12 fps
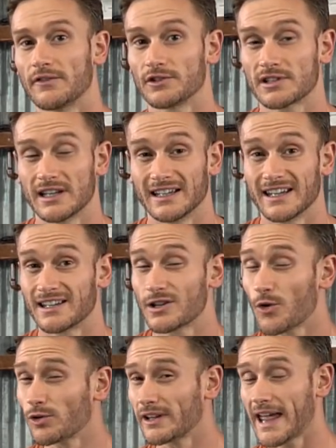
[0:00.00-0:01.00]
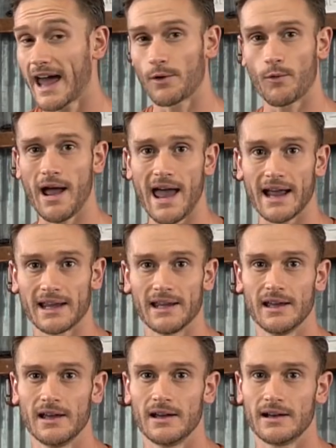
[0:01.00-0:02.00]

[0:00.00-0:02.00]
levels can get totally out of whack.